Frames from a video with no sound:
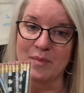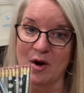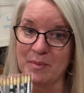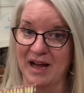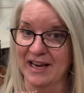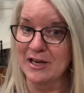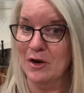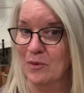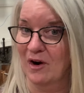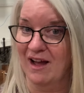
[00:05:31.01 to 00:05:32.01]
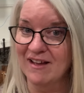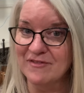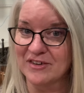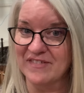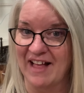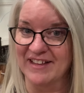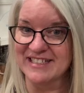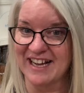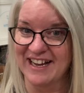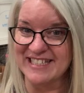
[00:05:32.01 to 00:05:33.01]
are buying Nora for
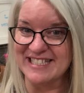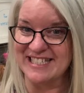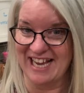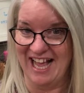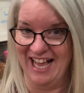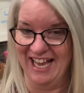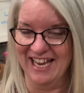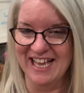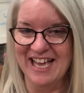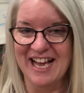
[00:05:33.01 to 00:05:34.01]
Valentine's Day,